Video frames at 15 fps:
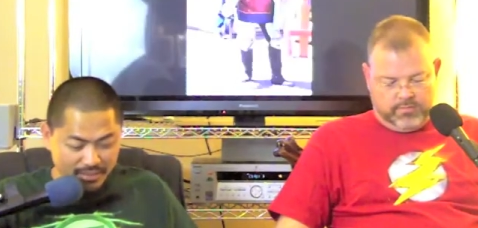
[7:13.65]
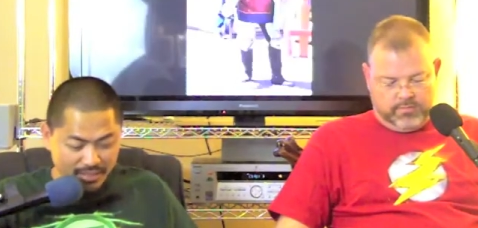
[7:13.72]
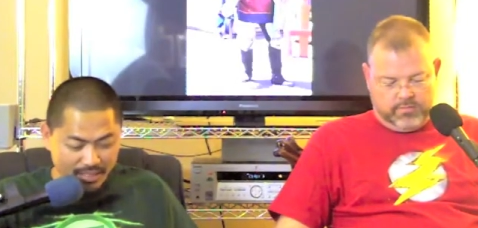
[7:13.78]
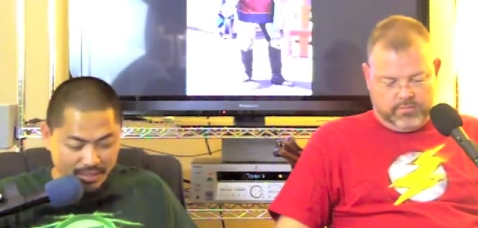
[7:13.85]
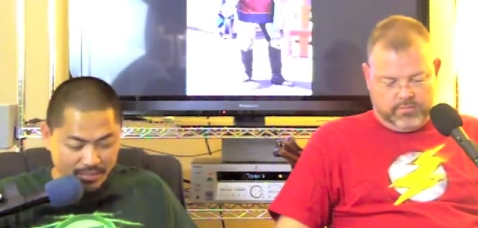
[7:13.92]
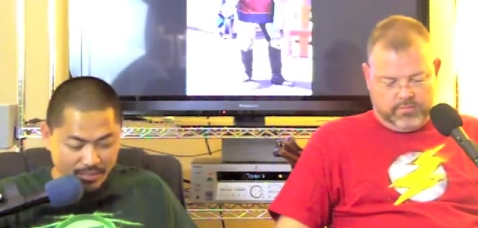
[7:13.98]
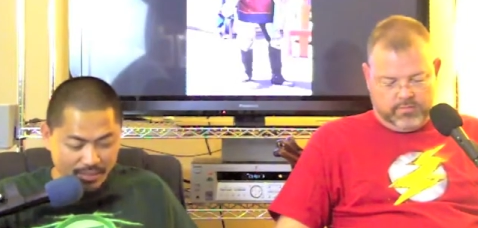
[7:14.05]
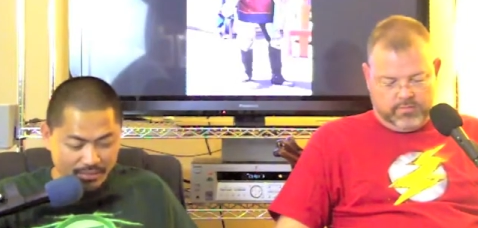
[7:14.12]

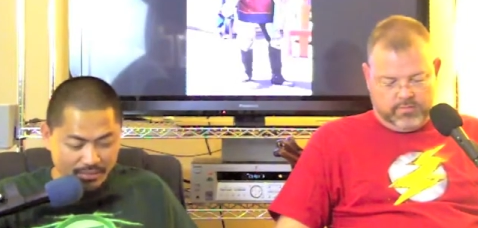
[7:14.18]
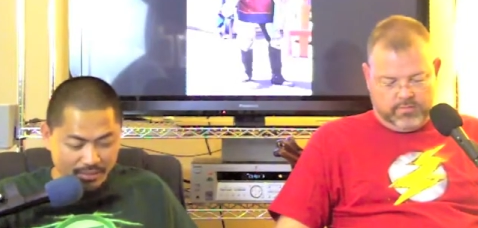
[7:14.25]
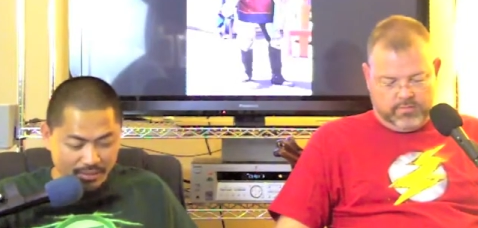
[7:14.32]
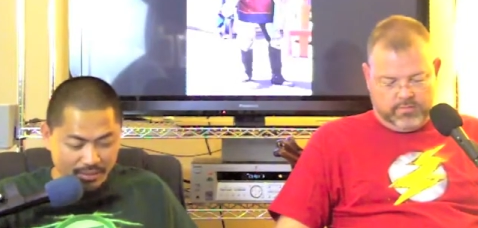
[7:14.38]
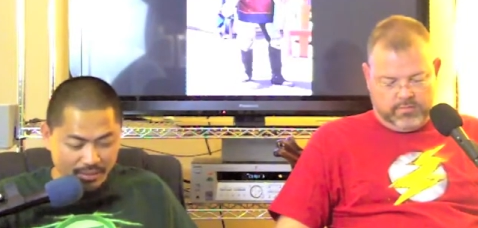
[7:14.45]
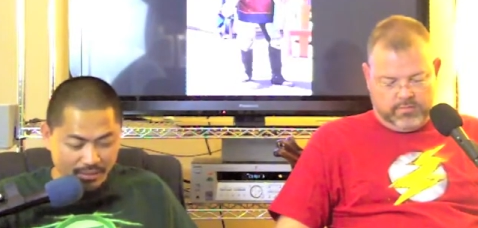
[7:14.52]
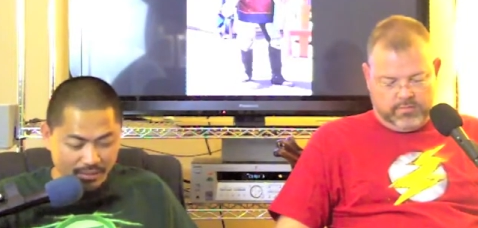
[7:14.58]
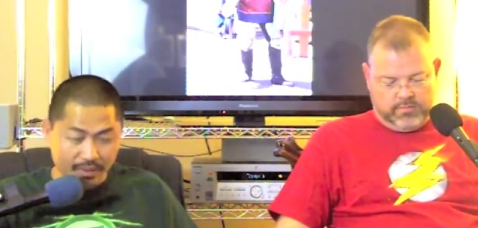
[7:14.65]
Speaker 1: Yeah, when
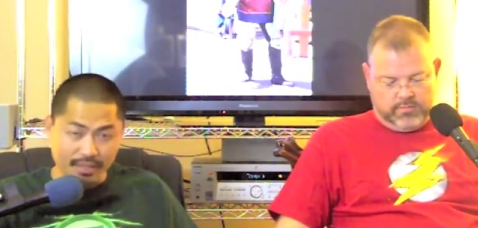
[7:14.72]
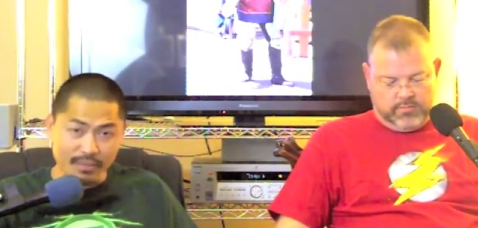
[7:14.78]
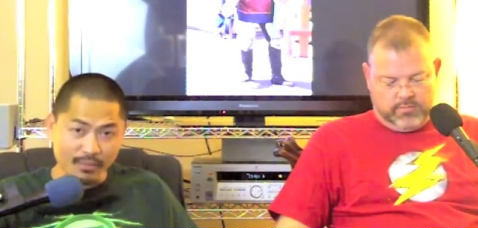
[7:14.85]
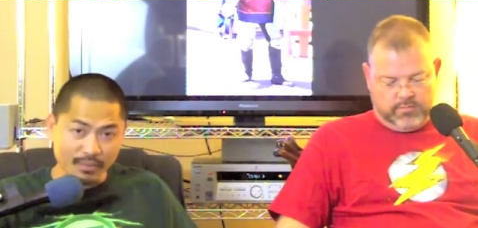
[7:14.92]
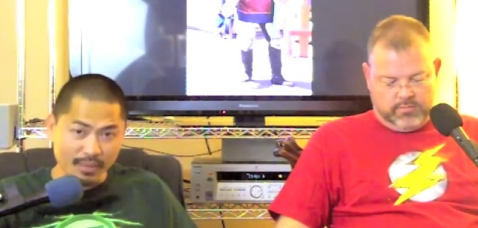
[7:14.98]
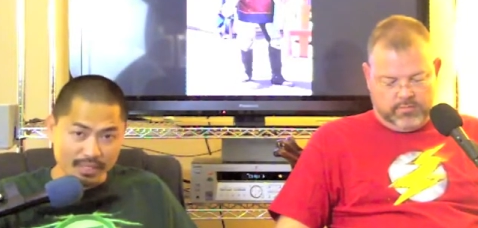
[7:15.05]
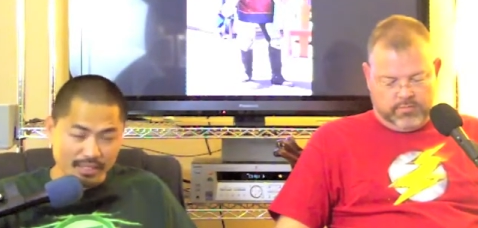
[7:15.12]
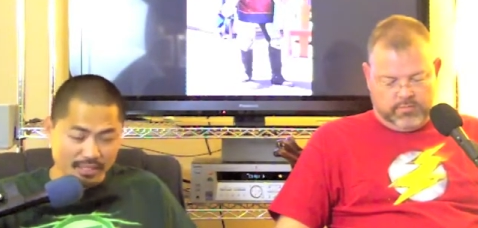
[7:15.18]
uh,
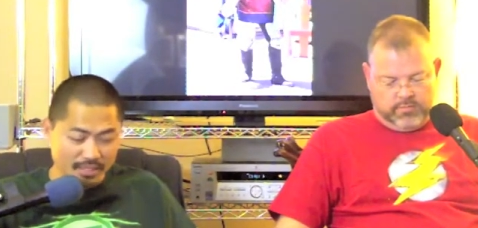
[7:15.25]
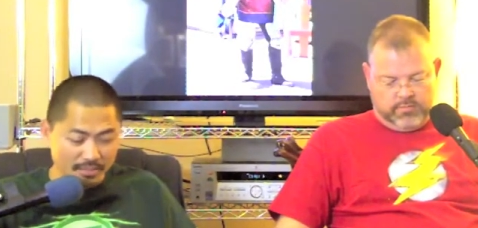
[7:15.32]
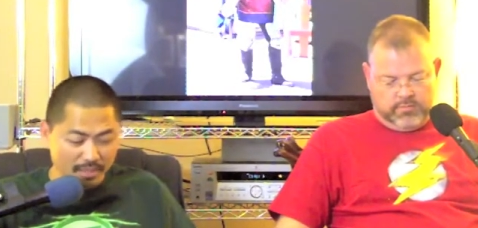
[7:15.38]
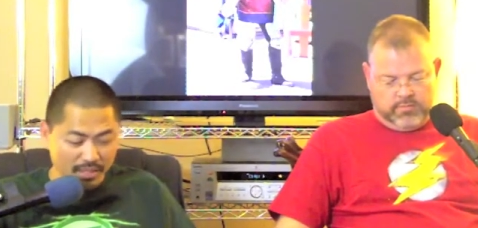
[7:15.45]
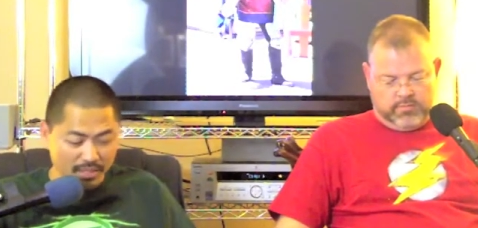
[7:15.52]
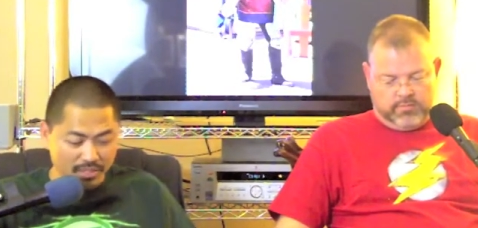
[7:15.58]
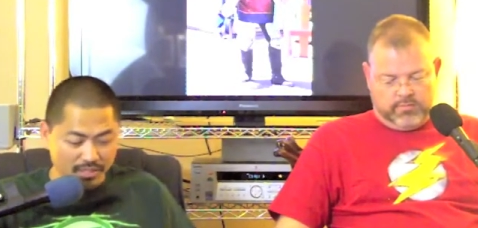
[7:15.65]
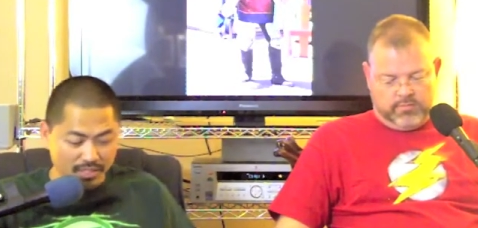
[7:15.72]
when he
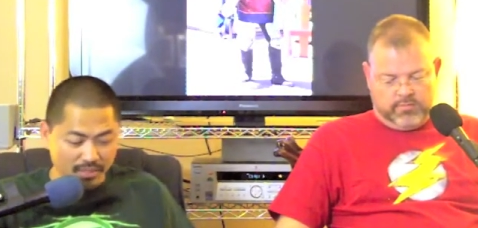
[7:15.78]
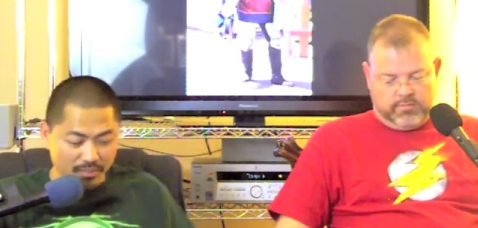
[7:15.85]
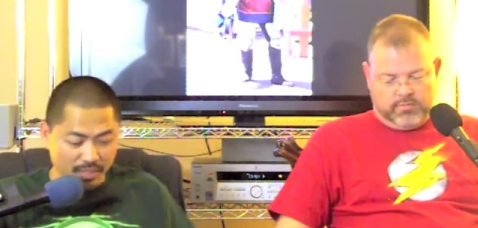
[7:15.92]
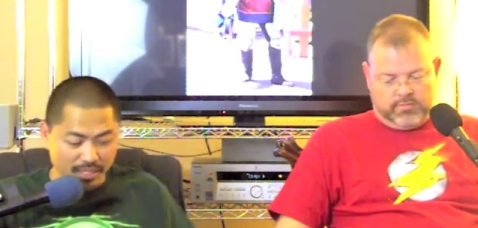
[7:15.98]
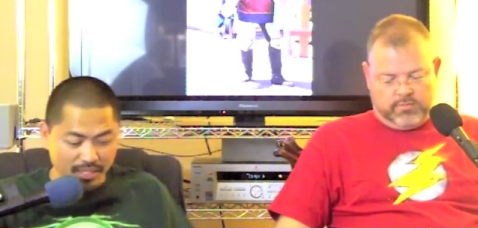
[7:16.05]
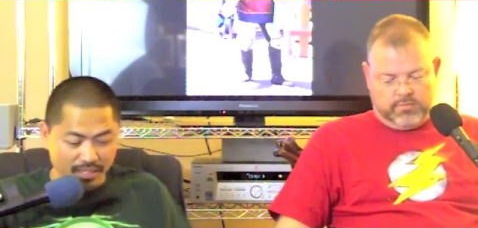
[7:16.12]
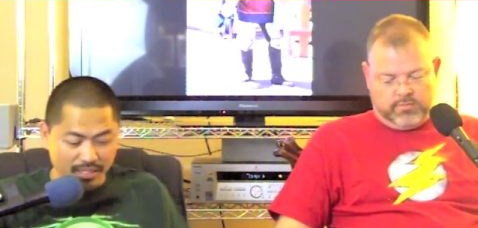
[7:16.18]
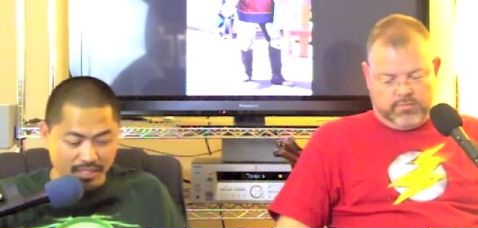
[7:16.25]
mentioned that
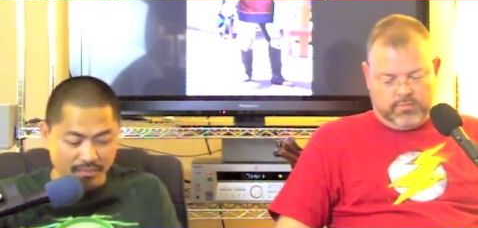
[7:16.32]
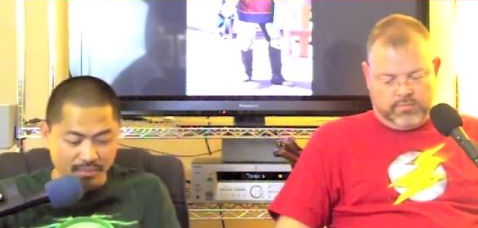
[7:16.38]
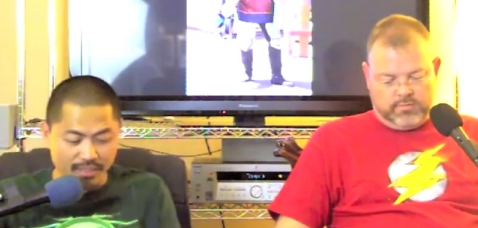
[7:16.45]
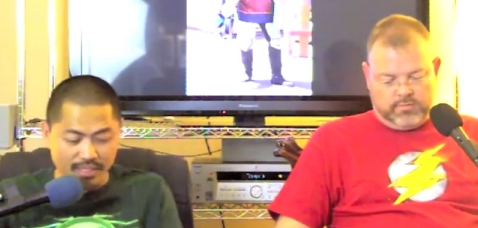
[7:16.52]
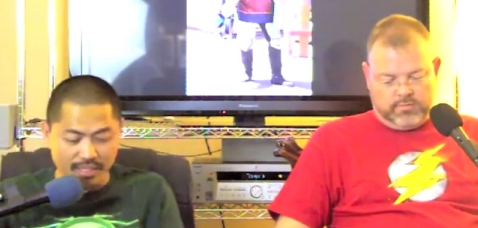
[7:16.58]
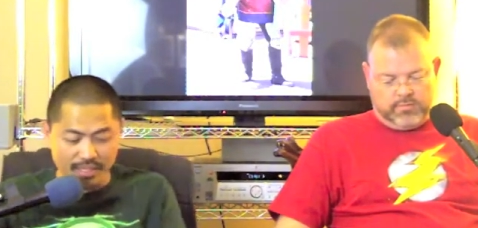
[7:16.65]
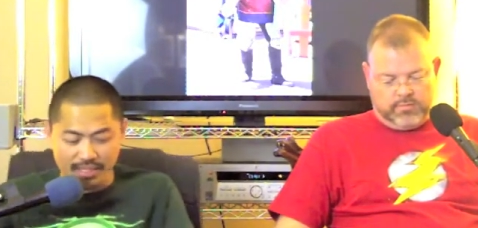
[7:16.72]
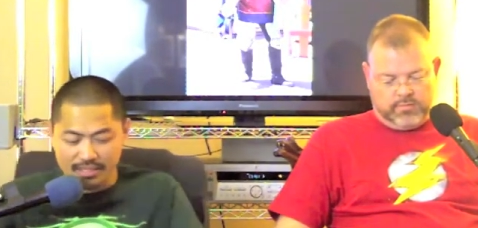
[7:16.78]
when he
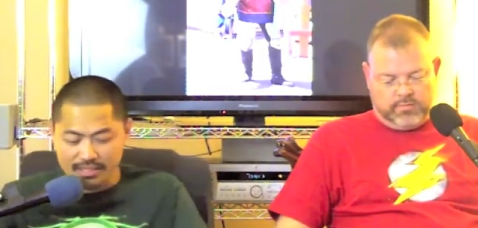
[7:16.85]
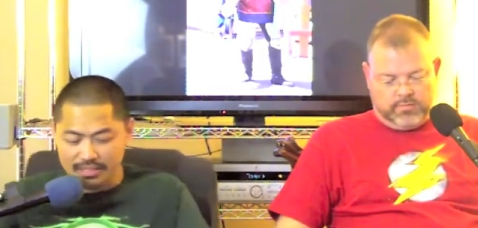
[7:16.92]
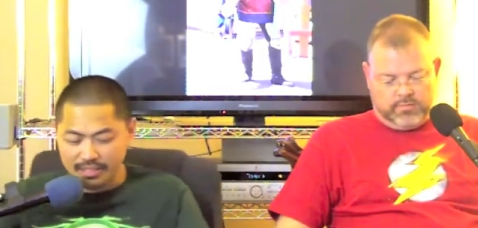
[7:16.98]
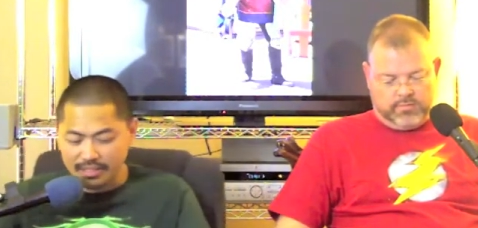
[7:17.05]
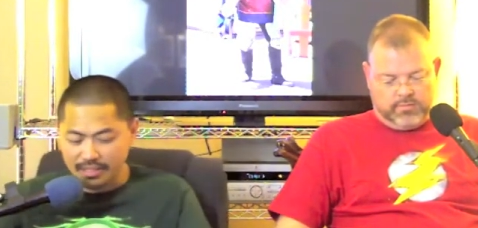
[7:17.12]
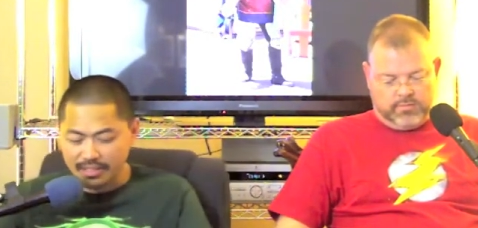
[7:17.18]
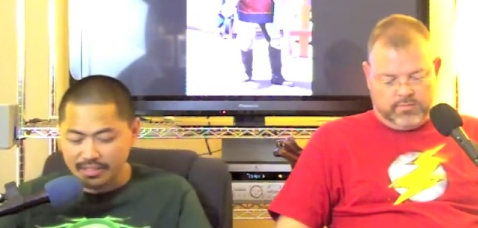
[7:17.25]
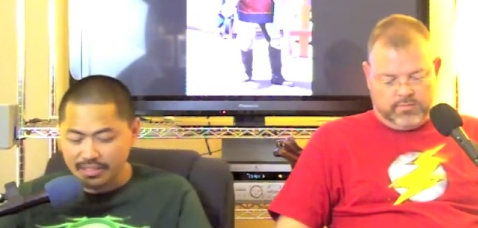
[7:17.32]
when he gets
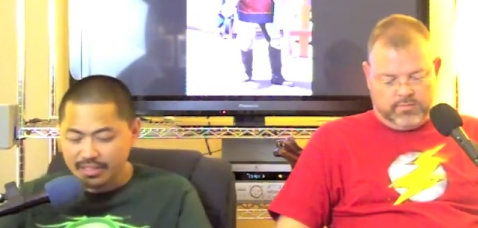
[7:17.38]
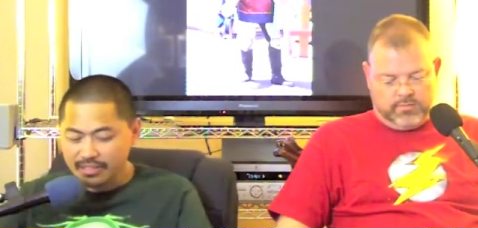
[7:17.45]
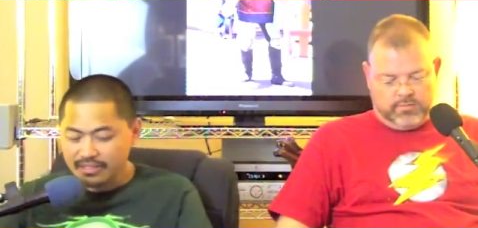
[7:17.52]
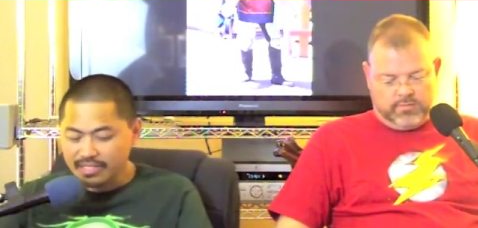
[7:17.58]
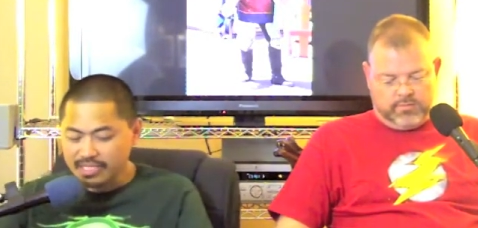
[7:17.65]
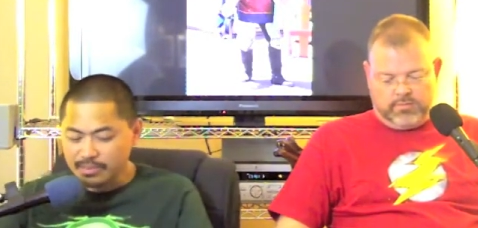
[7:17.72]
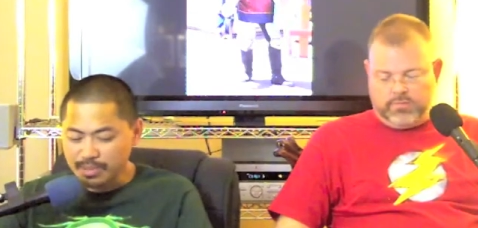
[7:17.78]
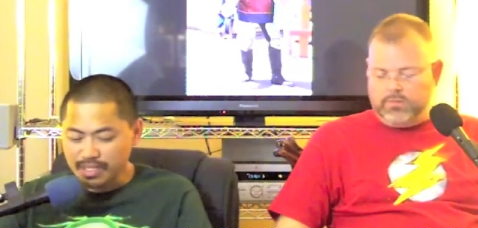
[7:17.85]
uh,
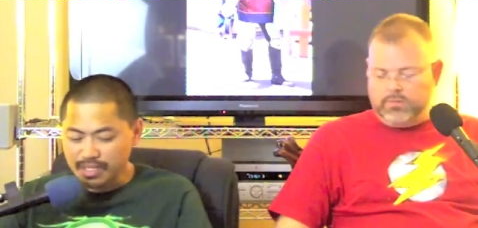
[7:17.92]
things